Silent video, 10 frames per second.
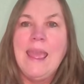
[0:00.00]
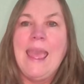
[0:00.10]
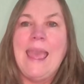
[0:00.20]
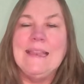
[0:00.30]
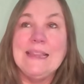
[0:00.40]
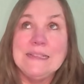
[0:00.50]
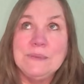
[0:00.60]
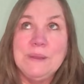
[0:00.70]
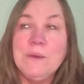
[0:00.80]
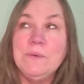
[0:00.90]
and next
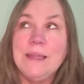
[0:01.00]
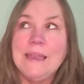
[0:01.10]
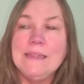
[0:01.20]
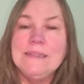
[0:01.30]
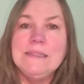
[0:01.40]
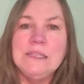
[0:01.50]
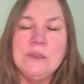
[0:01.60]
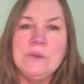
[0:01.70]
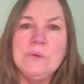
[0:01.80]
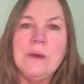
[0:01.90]
week we'll get
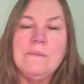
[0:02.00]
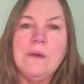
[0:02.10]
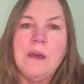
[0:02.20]
into